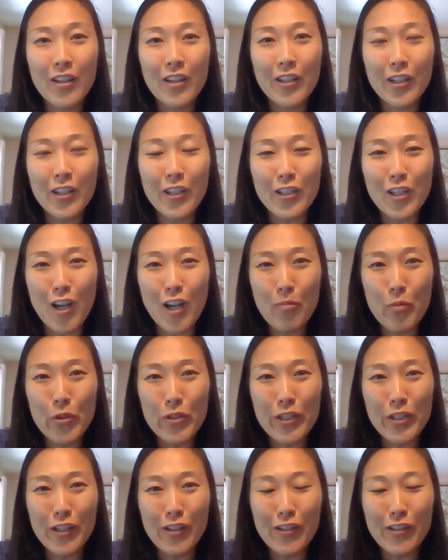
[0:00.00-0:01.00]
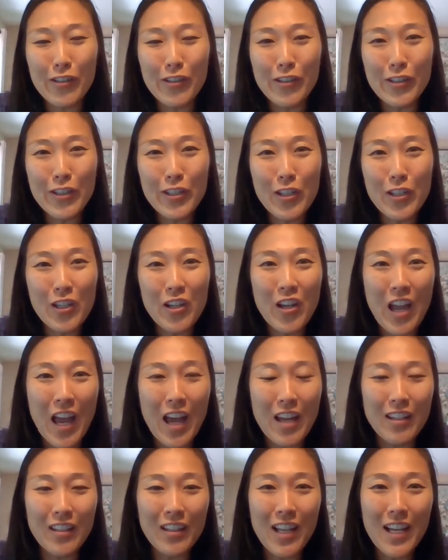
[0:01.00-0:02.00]
Good job, boys and girls,
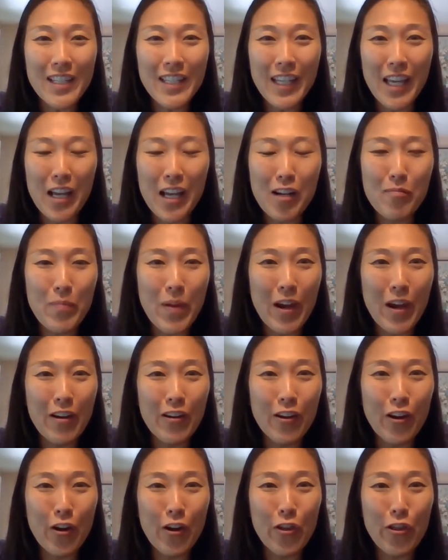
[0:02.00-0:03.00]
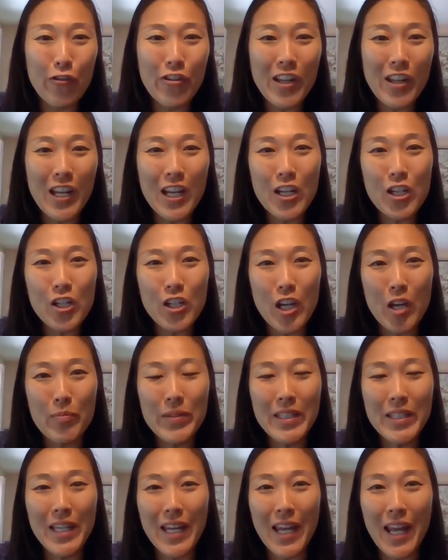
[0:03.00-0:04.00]
analyzing and comparing our 3D
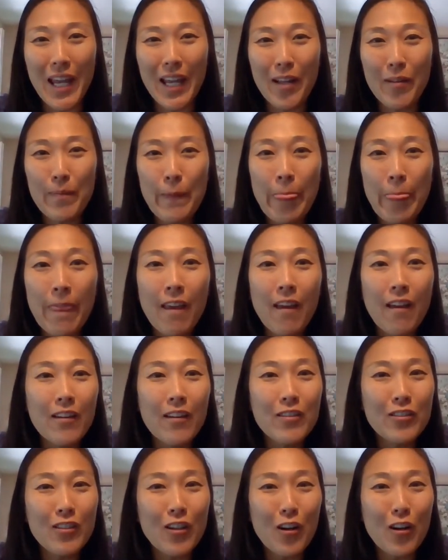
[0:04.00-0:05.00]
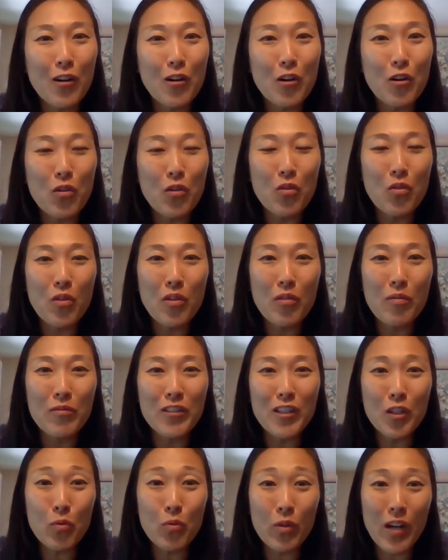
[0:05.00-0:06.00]
shapes today. So
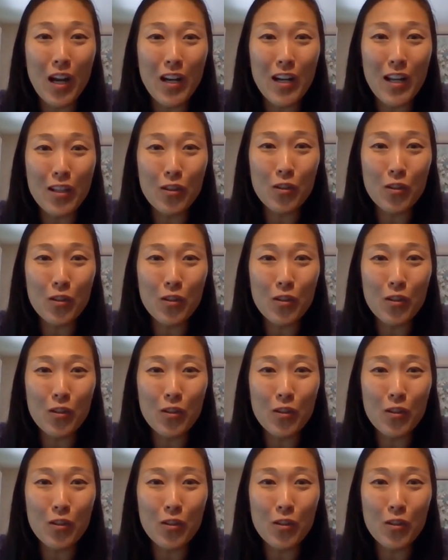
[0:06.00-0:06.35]
since we're not at